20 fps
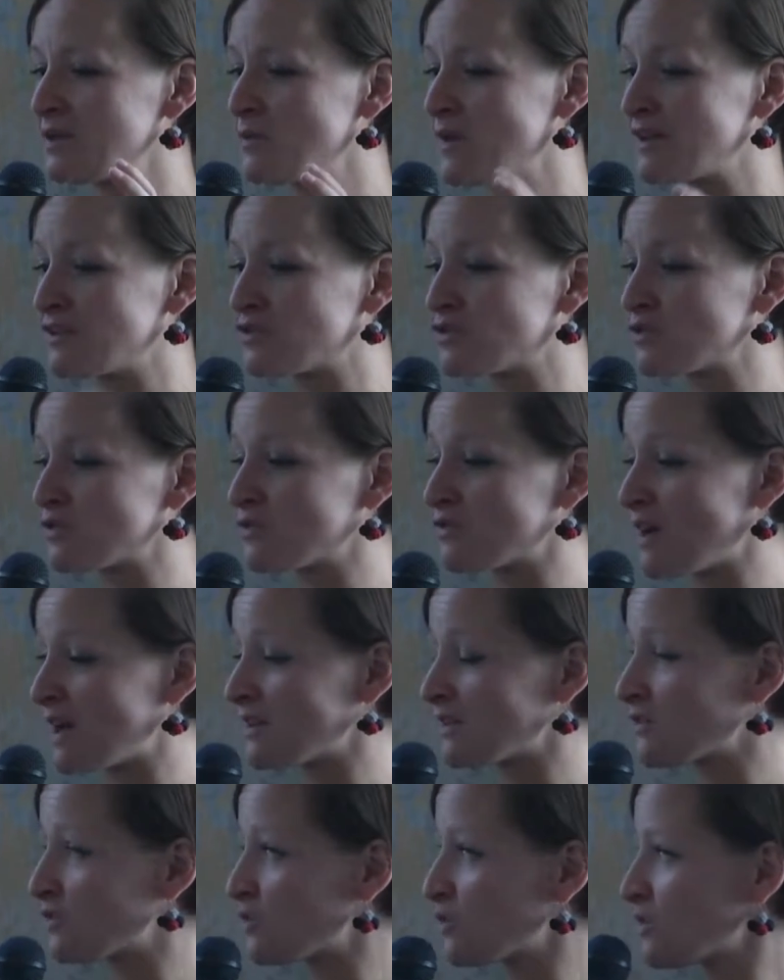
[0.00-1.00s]
went to
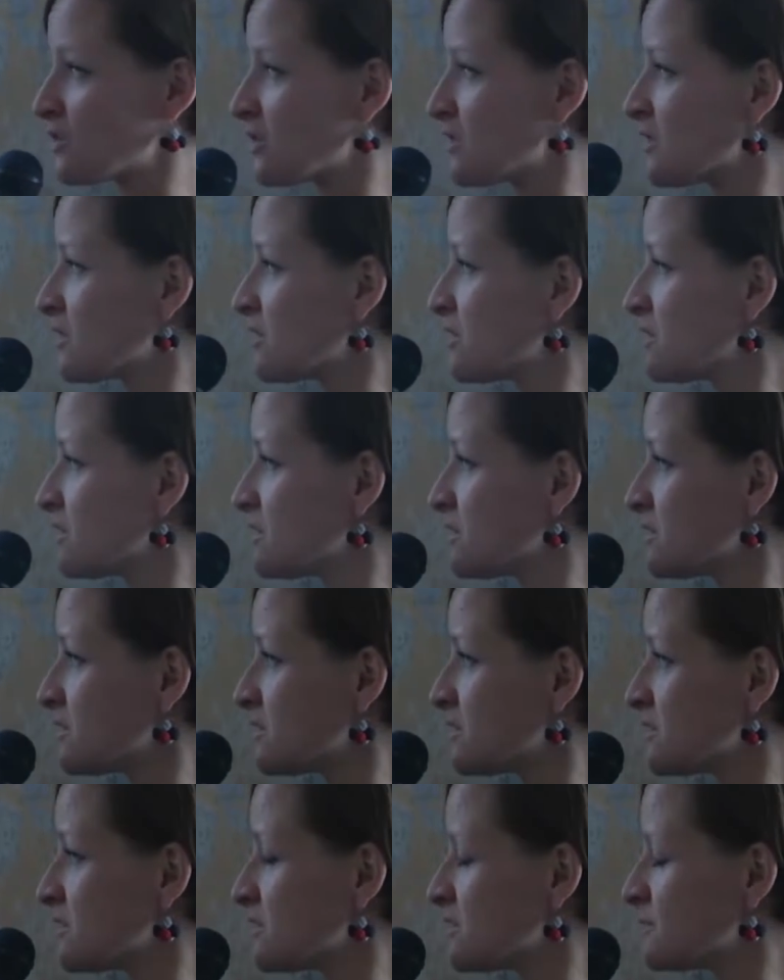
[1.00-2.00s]
Van, to
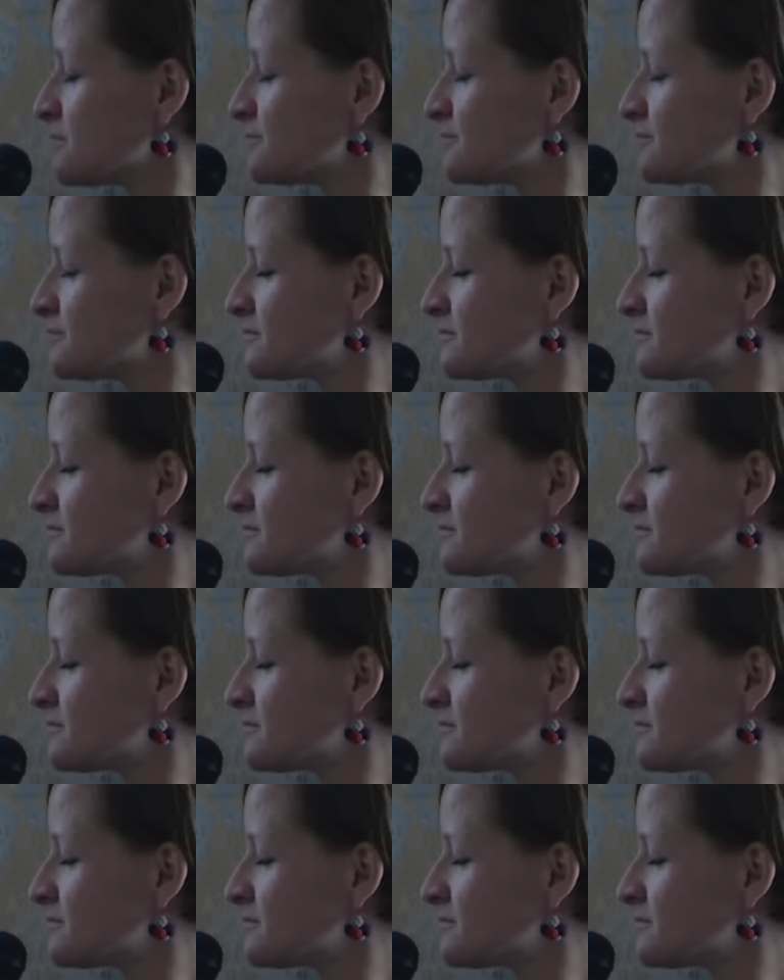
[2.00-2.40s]
the,